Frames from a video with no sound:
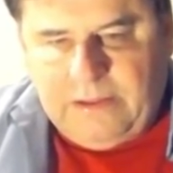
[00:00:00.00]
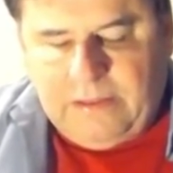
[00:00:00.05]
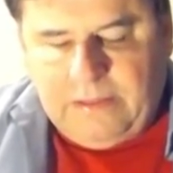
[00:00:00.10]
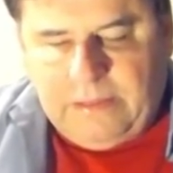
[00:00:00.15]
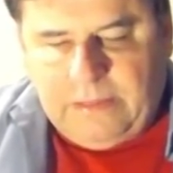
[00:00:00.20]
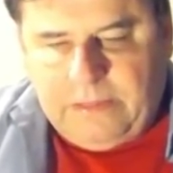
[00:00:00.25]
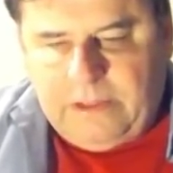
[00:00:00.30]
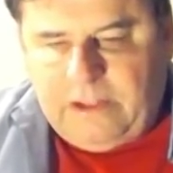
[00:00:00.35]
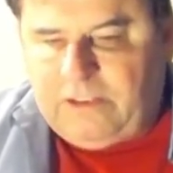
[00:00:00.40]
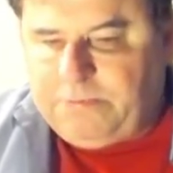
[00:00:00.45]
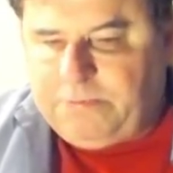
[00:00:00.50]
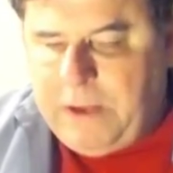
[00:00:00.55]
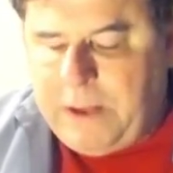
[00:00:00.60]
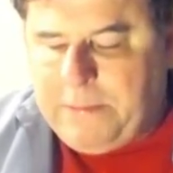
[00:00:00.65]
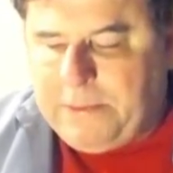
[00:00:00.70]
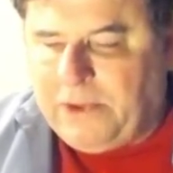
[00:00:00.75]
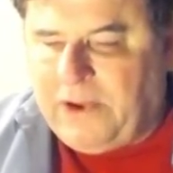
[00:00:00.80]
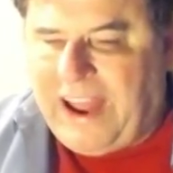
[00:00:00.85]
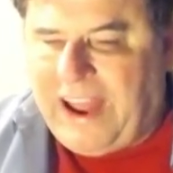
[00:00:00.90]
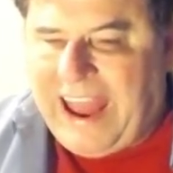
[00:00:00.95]
These
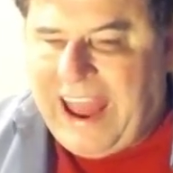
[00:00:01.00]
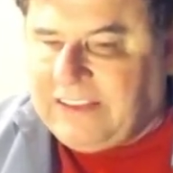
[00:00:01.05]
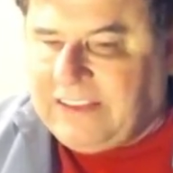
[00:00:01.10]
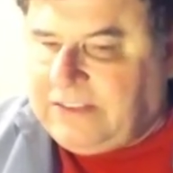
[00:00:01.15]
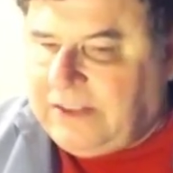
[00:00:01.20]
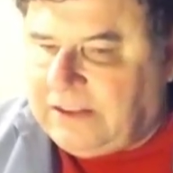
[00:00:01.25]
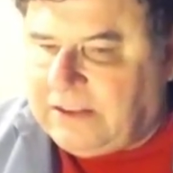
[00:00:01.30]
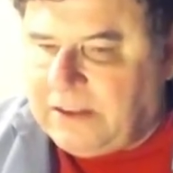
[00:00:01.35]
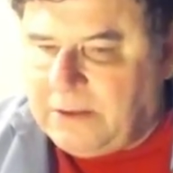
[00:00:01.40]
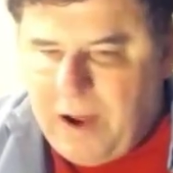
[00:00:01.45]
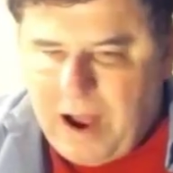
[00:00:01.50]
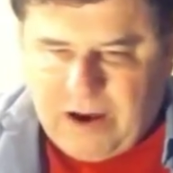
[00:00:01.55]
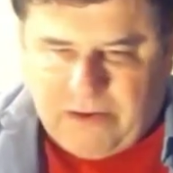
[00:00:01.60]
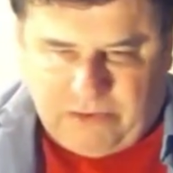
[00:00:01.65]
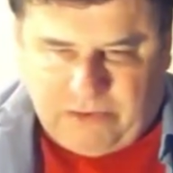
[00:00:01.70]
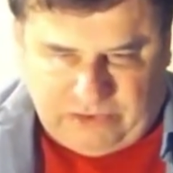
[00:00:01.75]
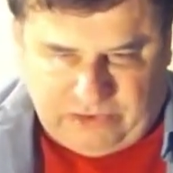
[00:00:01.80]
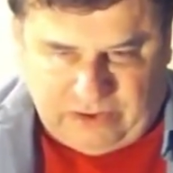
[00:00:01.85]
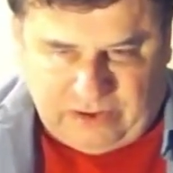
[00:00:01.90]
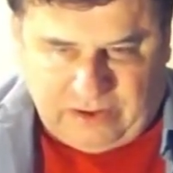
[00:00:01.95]
people are
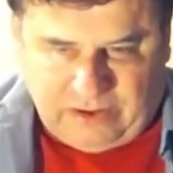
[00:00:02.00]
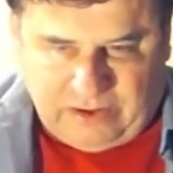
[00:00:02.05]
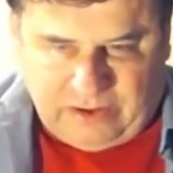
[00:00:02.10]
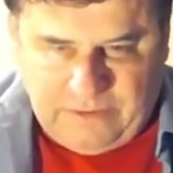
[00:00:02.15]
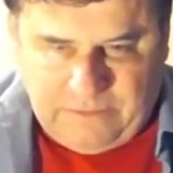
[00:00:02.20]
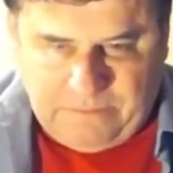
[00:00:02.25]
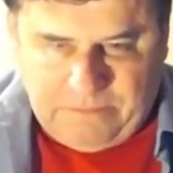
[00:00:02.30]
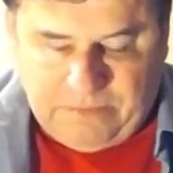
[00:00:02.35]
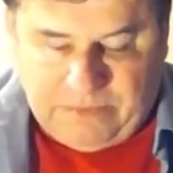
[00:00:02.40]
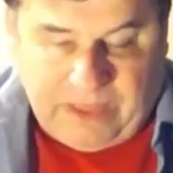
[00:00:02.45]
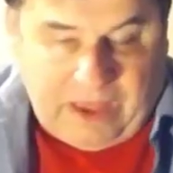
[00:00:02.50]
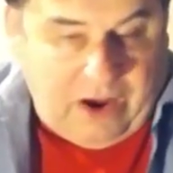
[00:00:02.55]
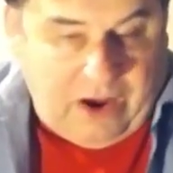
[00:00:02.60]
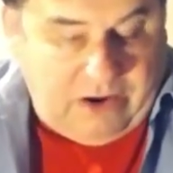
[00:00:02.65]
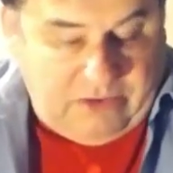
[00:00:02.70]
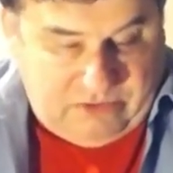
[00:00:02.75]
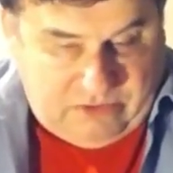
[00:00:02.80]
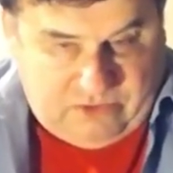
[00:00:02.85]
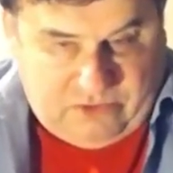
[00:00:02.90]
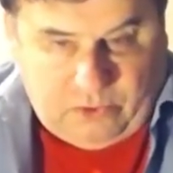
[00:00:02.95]
anti-democracy. They
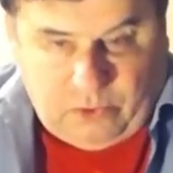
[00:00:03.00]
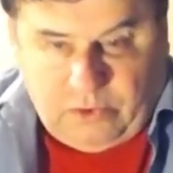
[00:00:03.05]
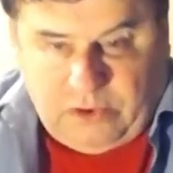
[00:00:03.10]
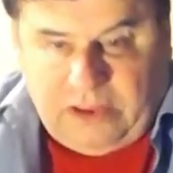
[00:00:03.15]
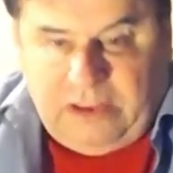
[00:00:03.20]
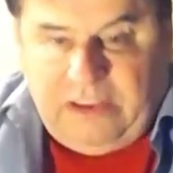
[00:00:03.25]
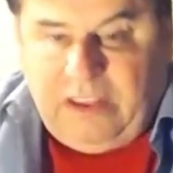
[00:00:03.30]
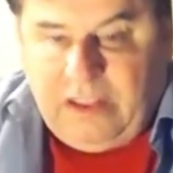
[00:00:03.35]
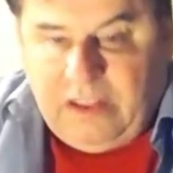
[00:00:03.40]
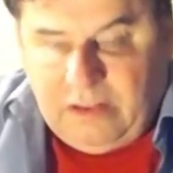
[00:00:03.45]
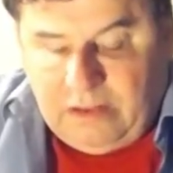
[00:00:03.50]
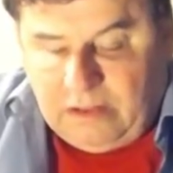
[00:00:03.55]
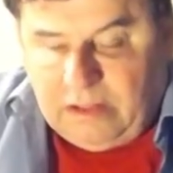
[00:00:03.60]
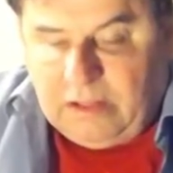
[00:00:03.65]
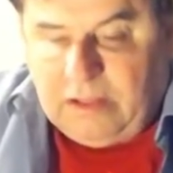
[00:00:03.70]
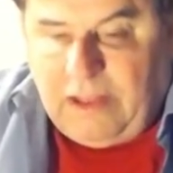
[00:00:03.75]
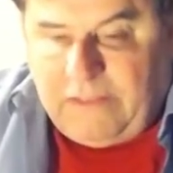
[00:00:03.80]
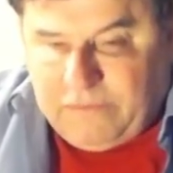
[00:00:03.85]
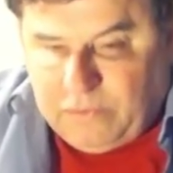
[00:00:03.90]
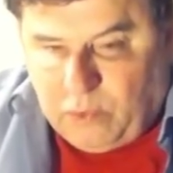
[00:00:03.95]
are truly
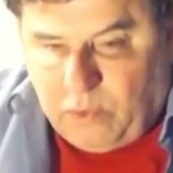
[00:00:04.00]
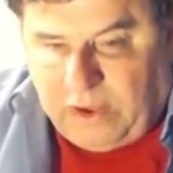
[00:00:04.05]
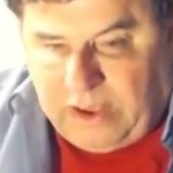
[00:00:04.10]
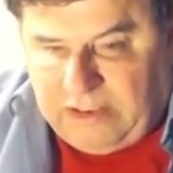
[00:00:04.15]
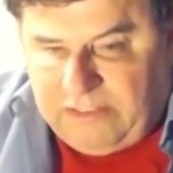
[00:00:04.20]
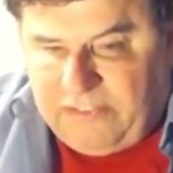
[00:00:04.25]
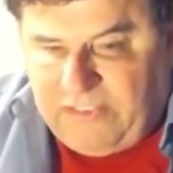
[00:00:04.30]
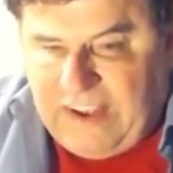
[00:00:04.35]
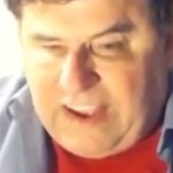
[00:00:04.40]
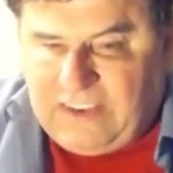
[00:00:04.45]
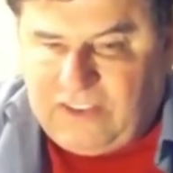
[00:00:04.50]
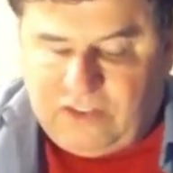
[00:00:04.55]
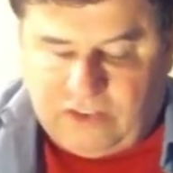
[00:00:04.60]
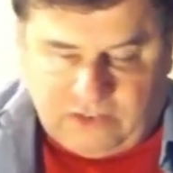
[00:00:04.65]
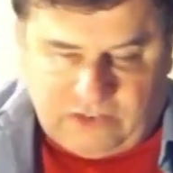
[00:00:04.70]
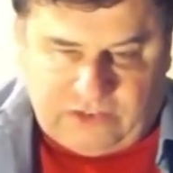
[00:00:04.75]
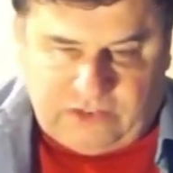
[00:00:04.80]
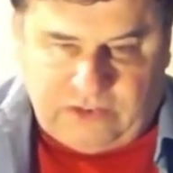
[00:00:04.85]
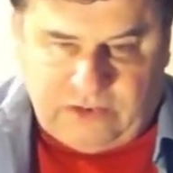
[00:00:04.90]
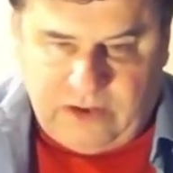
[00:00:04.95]
left-wing
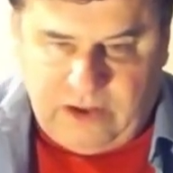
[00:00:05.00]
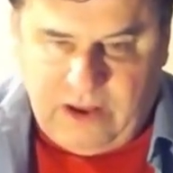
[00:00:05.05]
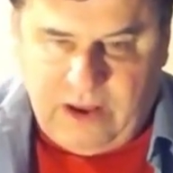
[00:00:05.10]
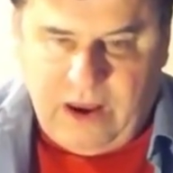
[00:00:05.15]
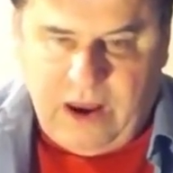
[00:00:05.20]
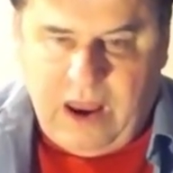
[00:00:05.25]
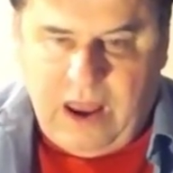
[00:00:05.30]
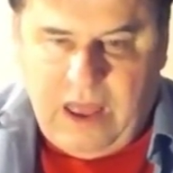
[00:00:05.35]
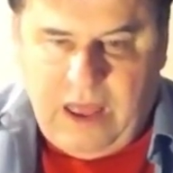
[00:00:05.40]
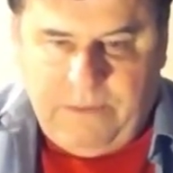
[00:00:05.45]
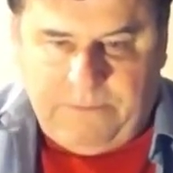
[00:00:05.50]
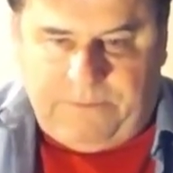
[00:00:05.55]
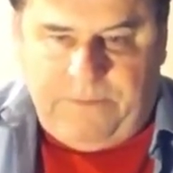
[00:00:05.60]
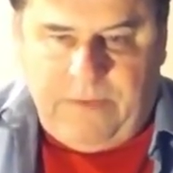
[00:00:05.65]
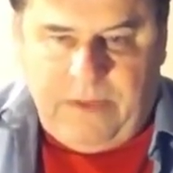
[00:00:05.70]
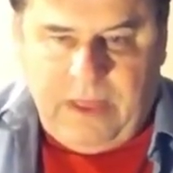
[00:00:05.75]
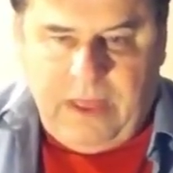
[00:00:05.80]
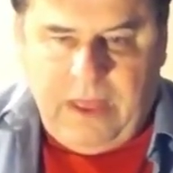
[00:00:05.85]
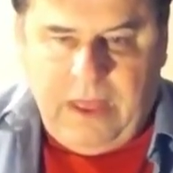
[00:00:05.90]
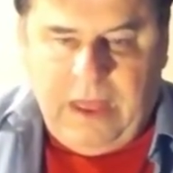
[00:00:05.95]
fascists.
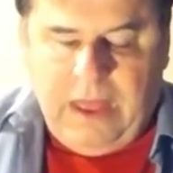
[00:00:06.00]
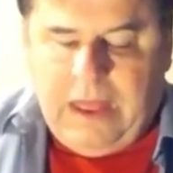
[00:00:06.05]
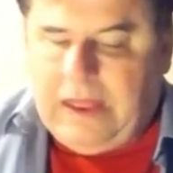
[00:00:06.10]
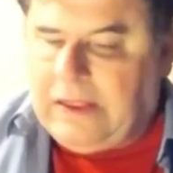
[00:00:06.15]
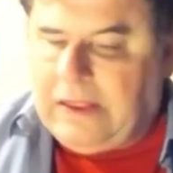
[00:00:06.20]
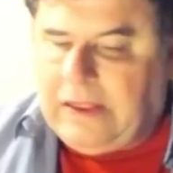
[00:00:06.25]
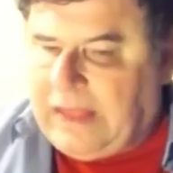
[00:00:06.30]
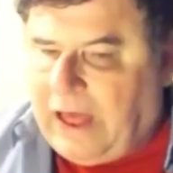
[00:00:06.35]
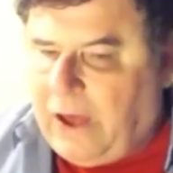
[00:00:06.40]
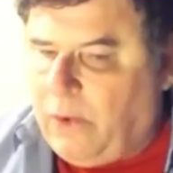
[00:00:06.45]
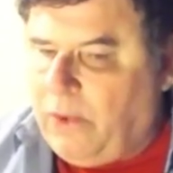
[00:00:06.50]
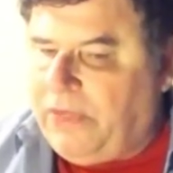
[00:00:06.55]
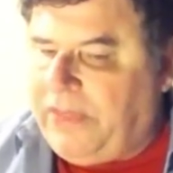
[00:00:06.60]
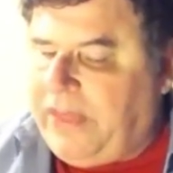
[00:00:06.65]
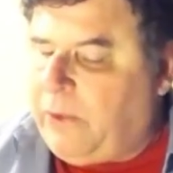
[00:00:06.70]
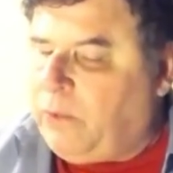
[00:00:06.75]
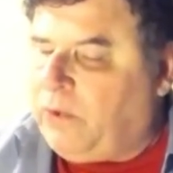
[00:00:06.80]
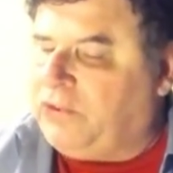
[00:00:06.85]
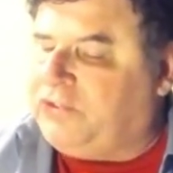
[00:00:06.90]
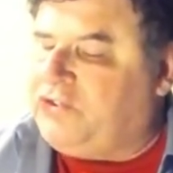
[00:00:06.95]
Now, they
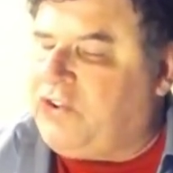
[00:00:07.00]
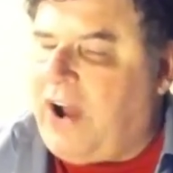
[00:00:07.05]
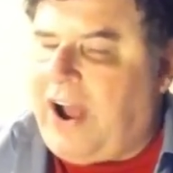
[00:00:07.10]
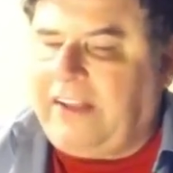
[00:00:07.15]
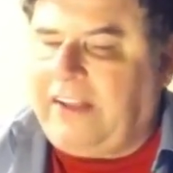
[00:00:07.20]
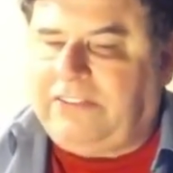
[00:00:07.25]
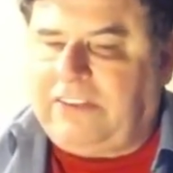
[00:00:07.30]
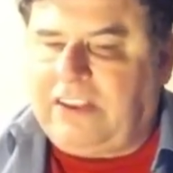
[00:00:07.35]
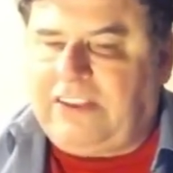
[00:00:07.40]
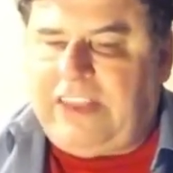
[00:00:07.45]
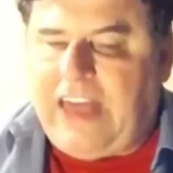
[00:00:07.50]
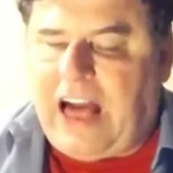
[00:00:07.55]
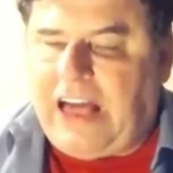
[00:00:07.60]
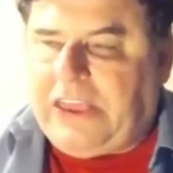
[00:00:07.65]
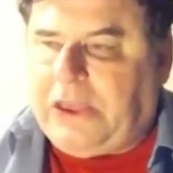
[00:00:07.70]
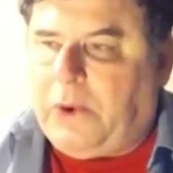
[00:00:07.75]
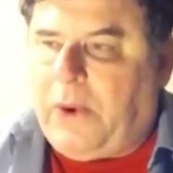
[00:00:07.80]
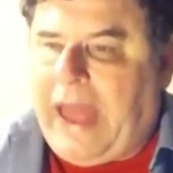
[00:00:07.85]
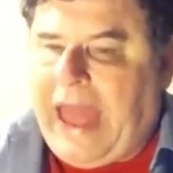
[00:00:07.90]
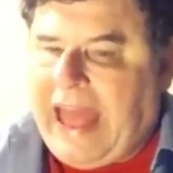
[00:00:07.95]
will try to tell
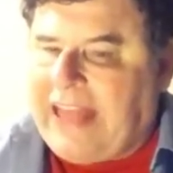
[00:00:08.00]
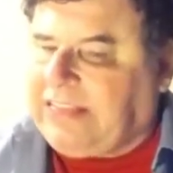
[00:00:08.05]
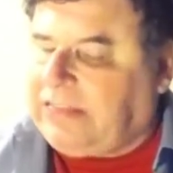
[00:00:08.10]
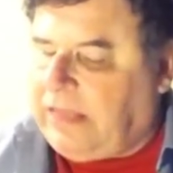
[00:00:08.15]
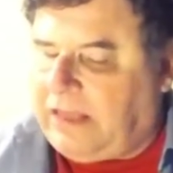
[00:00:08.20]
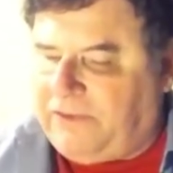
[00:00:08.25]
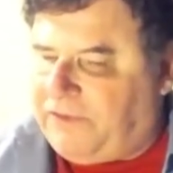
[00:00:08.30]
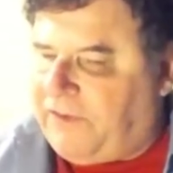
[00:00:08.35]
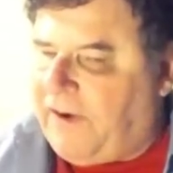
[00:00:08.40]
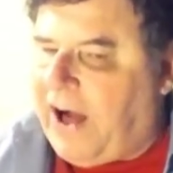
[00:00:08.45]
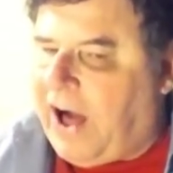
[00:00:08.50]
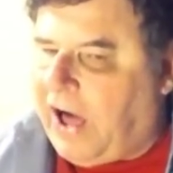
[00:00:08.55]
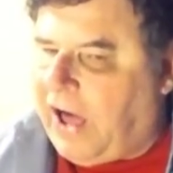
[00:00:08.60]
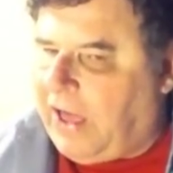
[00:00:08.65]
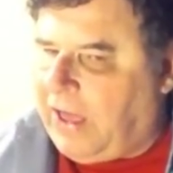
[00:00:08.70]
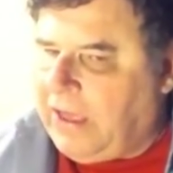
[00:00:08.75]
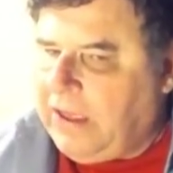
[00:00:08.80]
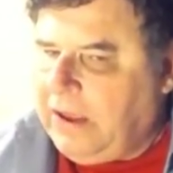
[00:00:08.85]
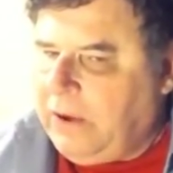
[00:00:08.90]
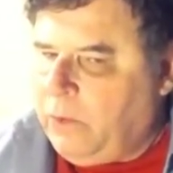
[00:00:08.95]
you, Antifa,
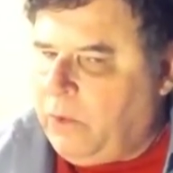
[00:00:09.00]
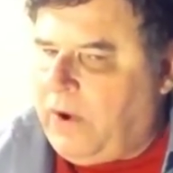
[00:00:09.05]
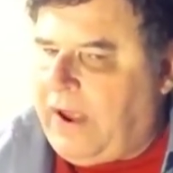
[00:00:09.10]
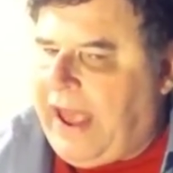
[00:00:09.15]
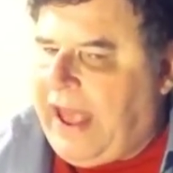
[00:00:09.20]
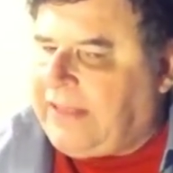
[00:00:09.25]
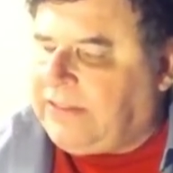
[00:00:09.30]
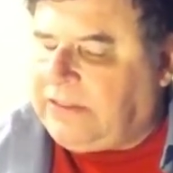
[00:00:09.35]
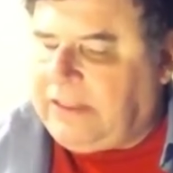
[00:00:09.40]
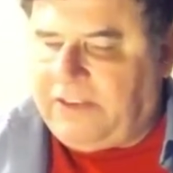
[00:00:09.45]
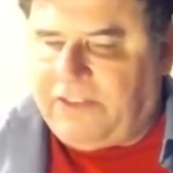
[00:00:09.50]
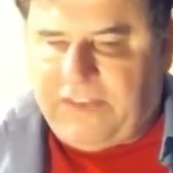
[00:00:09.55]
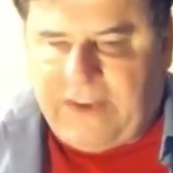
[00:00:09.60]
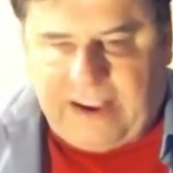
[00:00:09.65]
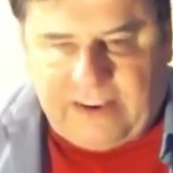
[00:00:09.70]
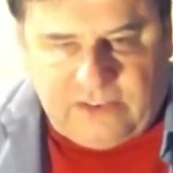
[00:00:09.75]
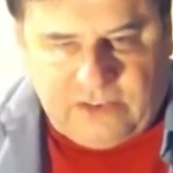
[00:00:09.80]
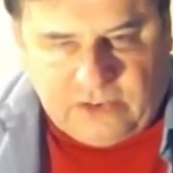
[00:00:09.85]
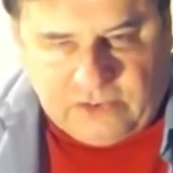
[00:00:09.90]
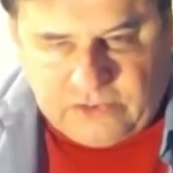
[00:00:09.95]
we're
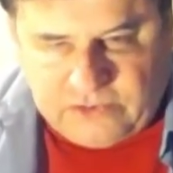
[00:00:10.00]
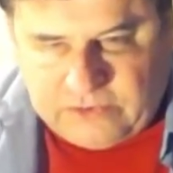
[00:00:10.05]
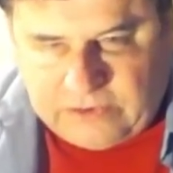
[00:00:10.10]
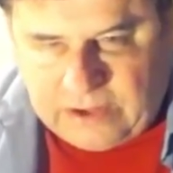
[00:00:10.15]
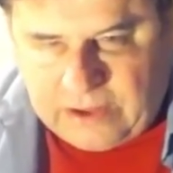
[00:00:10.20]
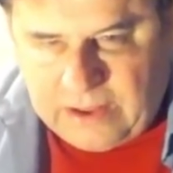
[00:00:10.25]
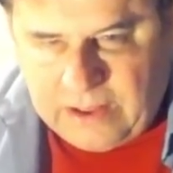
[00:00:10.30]
anti-fascist.